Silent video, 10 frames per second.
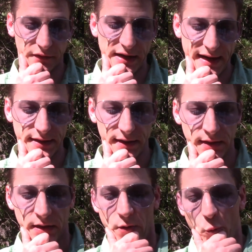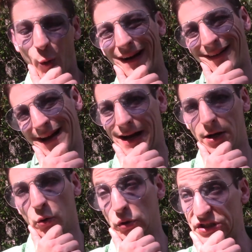had to wear
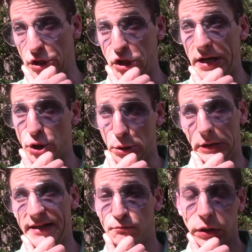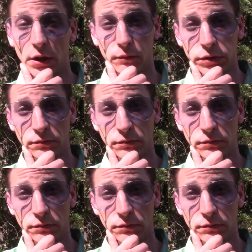goggles to change a light bulb?